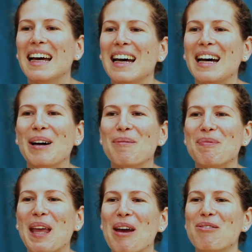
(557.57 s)

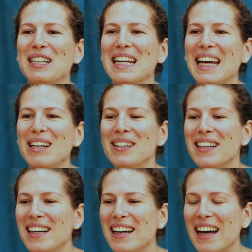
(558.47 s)
um, every day
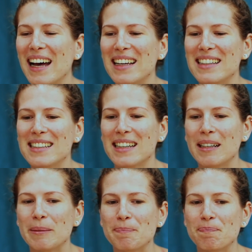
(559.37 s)
and
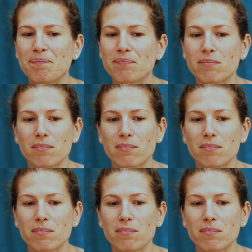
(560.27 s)
um,